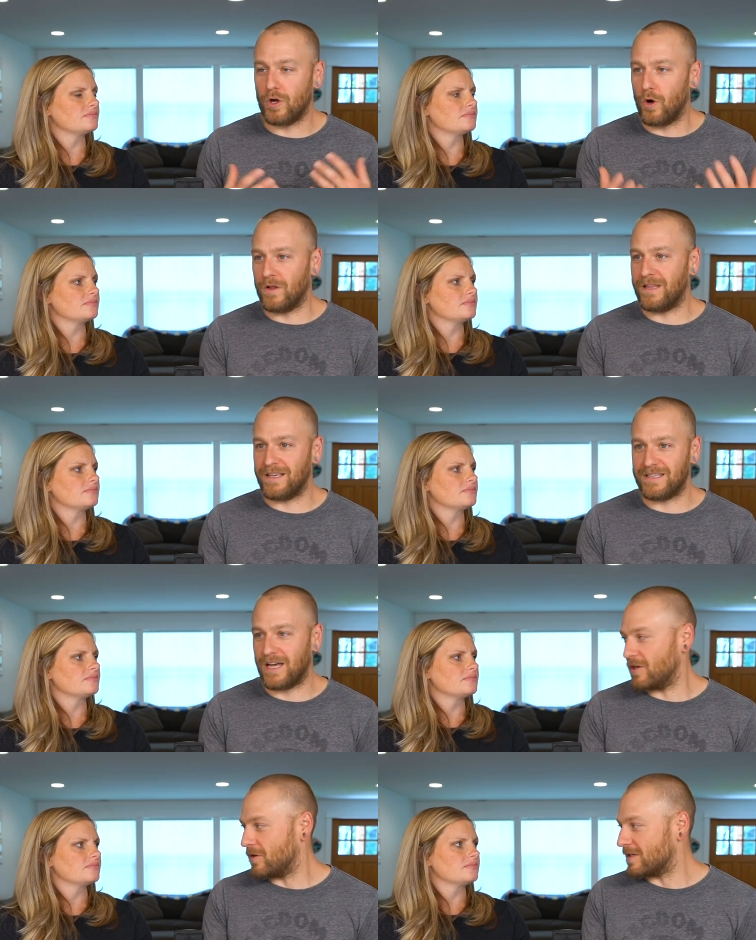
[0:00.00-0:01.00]
Speaker 1: goal in
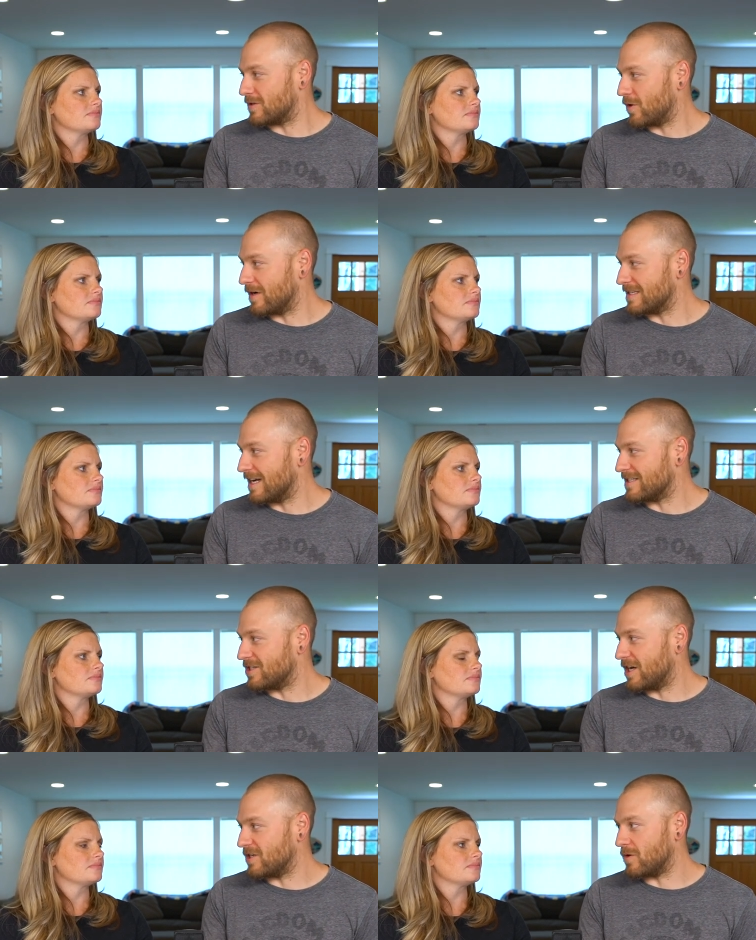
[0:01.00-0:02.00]
telling you this story is not to
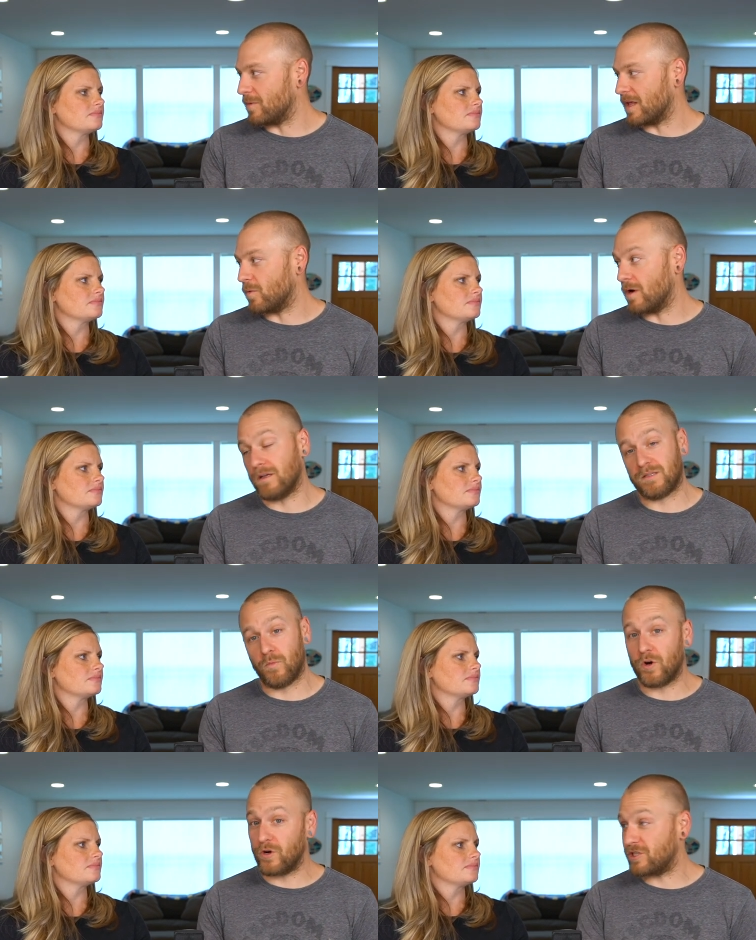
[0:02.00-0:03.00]
change you and be like, well, it's
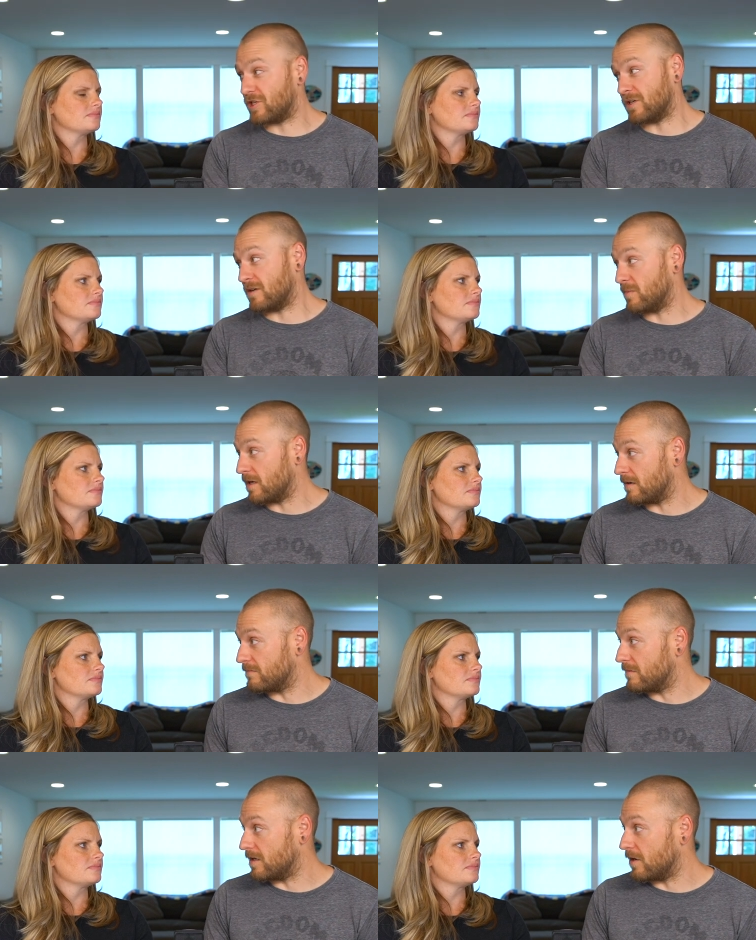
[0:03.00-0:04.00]
more Christian to be,
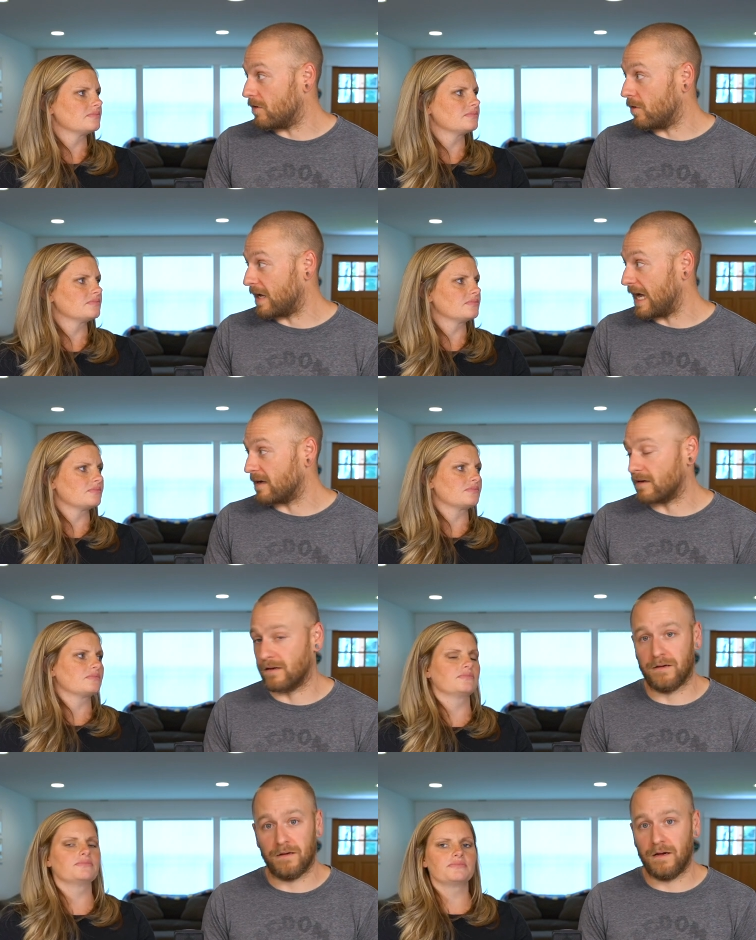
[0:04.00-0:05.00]
you know, organic.
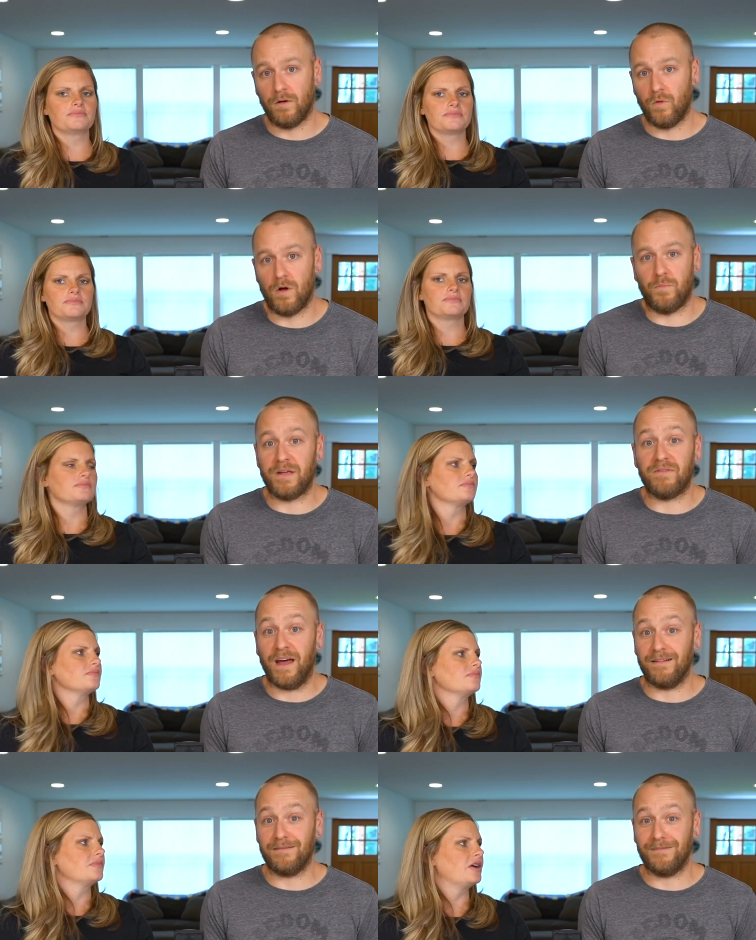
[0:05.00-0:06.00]
Mm. We don't believe
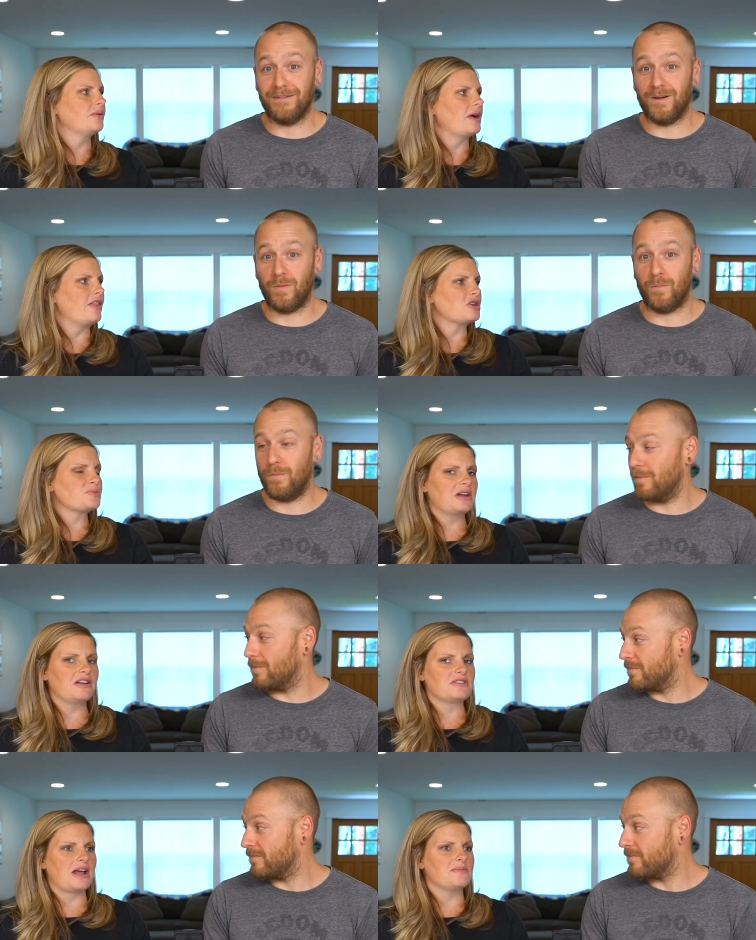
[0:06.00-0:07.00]
that.
Speaker 2: No, and there's plenty
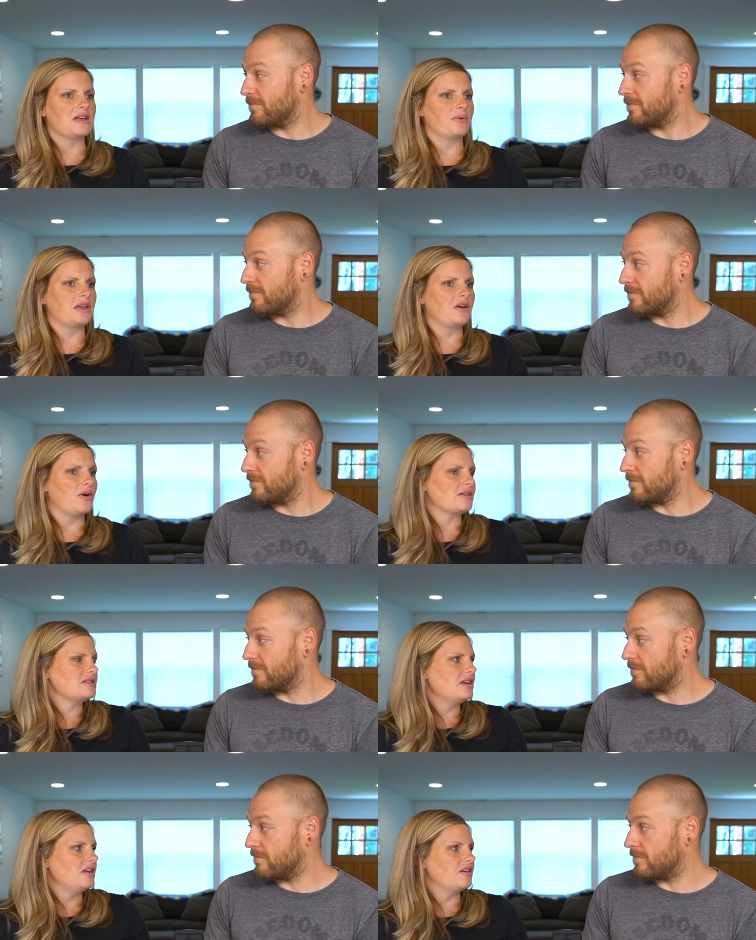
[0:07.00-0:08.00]
of times that we go out to
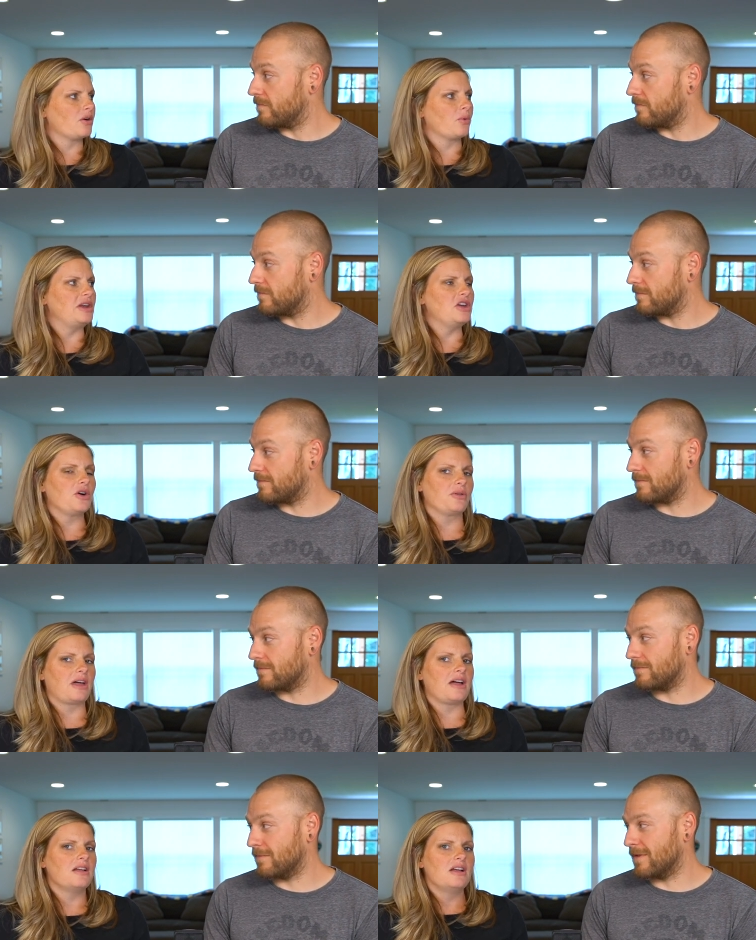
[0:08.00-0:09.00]
eat, or we know
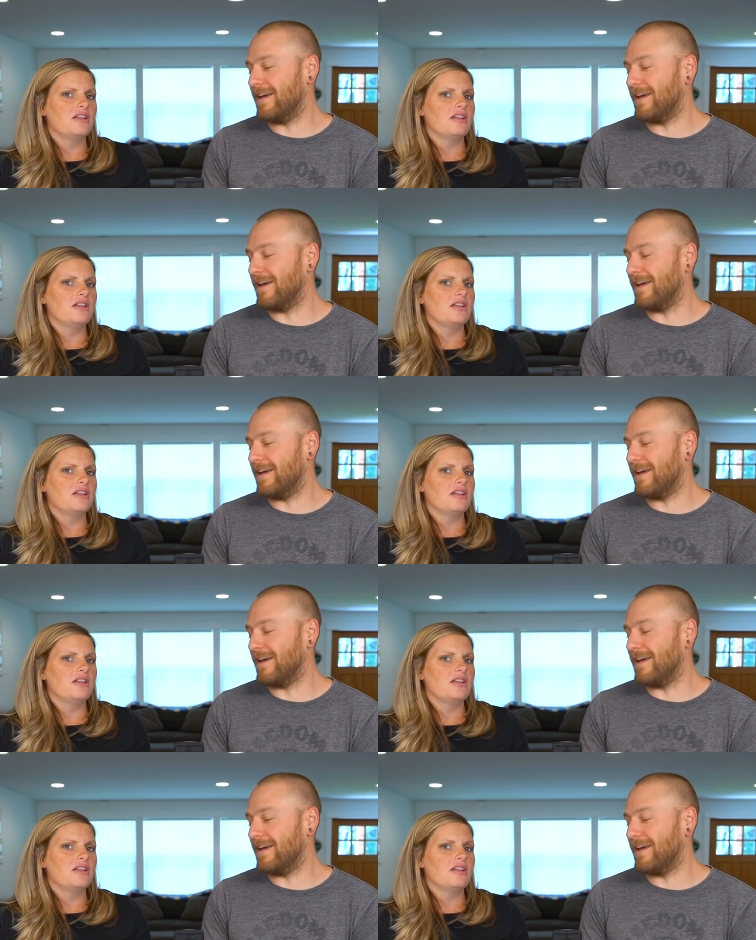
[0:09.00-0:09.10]
that